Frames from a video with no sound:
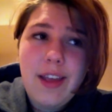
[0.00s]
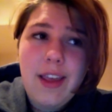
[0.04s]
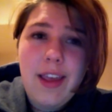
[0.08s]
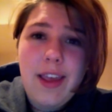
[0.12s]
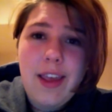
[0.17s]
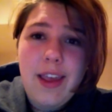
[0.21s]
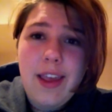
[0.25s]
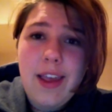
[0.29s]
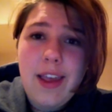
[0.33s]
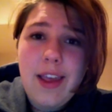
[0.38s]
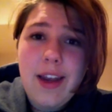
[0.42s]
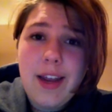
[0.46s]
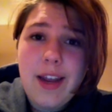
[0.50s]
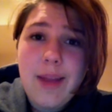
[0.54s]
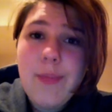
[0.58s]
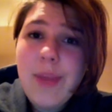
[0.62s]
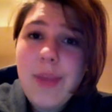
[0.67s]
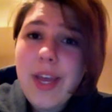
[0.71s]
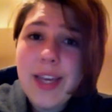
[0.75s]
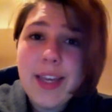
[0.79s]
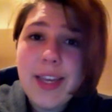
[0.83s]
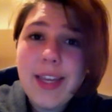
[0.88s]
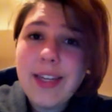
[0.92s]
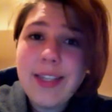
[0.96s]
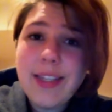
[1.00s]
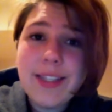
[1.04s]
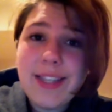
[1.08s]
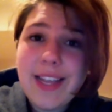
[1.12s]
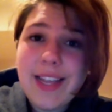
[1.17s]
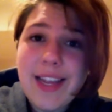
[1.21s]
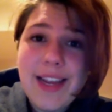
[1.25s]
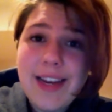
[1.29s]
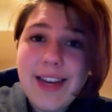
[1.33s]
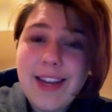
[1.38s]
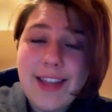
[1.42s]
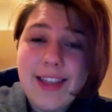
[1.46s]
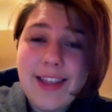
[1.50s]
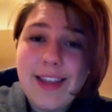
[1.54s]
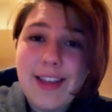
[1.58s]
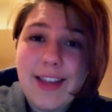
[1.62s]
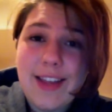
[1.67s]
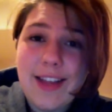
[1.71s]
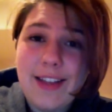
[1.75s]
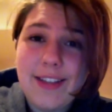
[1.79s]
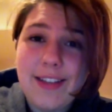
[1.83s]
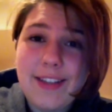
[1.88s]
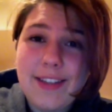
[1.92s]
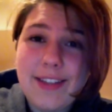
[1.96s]
And I'm not going to say anything
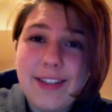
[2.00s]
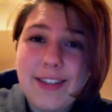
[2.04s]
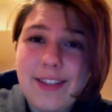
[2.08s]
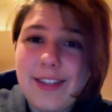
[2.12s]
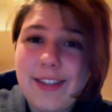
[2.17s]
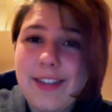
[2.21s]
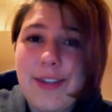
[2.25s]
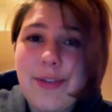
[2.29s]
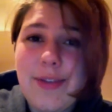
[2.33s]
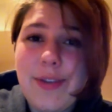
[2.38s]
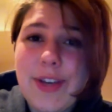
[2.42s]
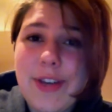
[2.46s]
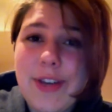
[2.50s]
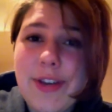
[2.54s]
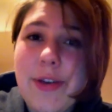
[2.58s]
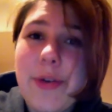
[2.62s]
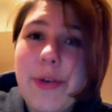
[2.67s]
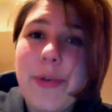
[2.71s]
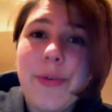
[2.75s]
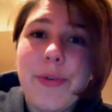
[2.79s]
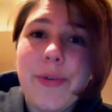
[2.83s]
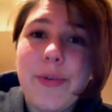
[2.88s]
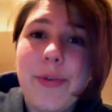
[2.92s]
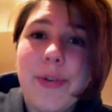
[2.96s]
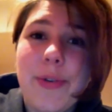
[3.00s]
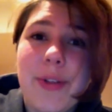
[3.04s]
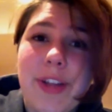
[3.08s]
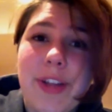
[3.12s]
else. You can go Google